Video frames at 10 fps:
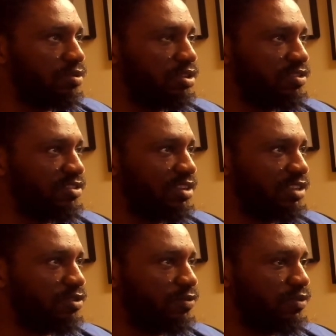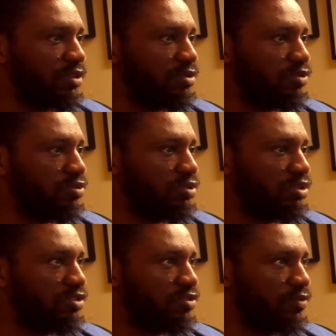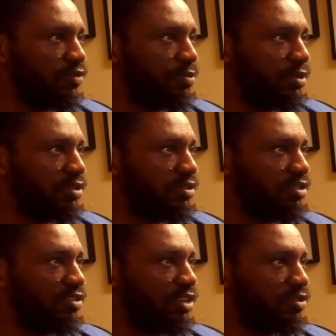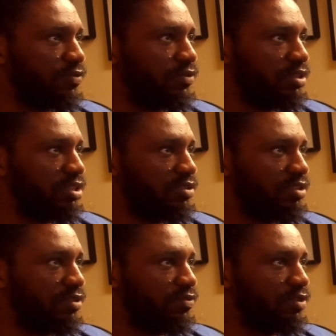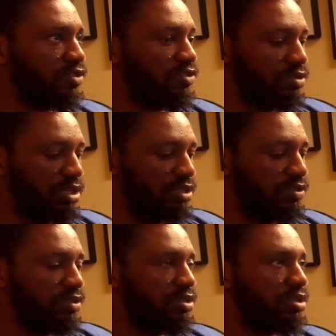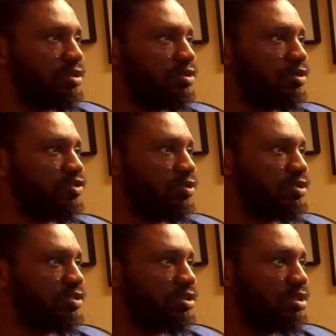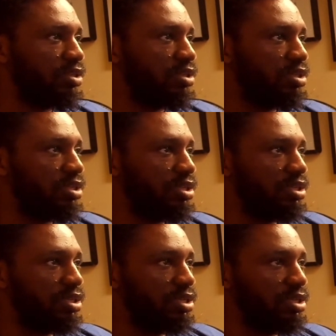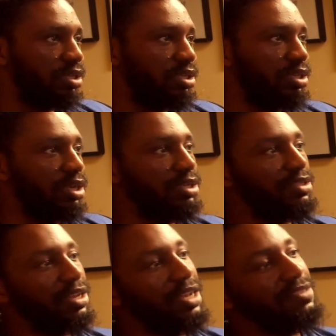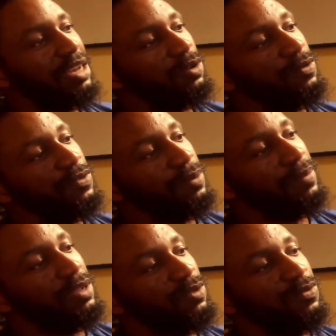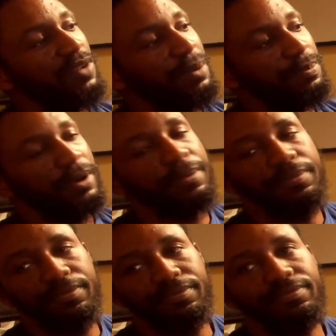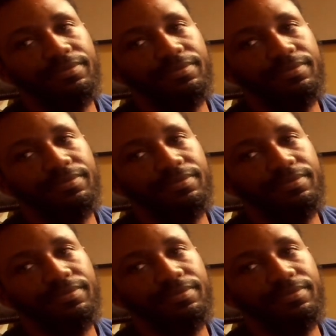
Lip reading: What does initialize config do with this config path? Initialize config is a function that does what? Yeah, it adds that config path to file path.